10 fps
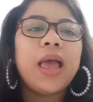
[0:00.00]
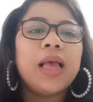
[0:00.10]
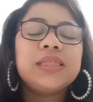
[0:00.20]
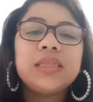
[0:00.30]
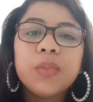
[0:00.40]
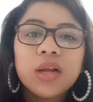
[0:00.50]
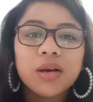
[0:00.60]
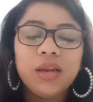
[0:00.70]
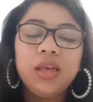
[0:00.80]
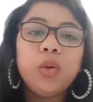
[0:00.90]

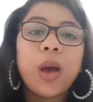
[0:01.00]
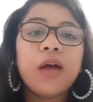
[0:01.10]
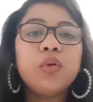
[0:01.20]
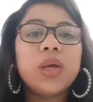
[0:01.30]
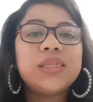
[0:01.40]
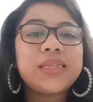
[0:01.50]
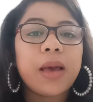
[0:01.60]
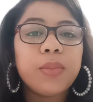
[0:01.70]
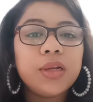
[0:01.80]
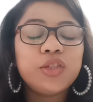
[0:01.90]
Similarly, you have to
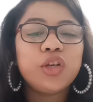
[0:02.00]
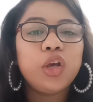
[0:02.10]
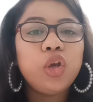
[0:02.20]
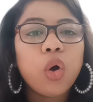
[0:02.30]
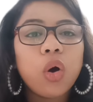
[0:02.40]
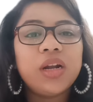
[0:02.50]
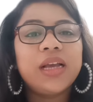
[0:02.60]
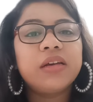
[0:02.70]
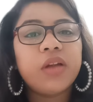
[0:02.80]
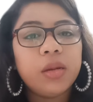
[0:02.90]
establish your
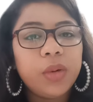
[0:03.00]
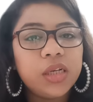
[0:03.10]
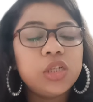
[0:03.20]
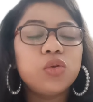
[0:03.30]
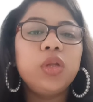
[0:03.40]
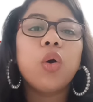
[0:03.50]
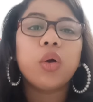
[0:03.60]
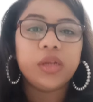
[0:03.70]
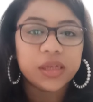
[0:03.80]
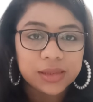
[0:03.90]
credibility to the
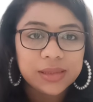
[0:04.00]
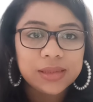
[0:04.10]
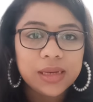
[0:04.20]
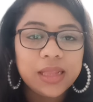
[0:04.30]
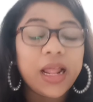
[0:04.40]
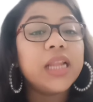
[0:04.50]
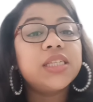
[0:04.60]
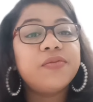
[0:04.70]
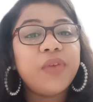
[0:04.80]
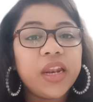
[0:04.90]
audience. That
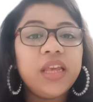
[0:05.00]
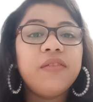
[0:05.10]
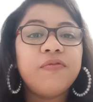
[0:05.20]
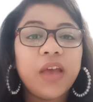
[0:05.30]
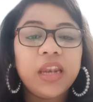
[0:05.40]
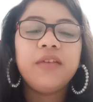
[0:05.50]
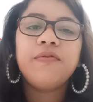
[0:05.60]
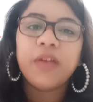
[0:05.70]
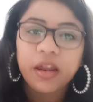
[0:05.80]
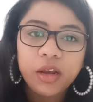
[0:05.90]
is very, very,
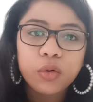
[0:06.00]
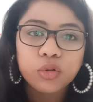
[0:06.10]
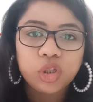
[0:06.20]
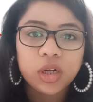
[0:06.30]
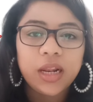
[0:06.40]
very crucial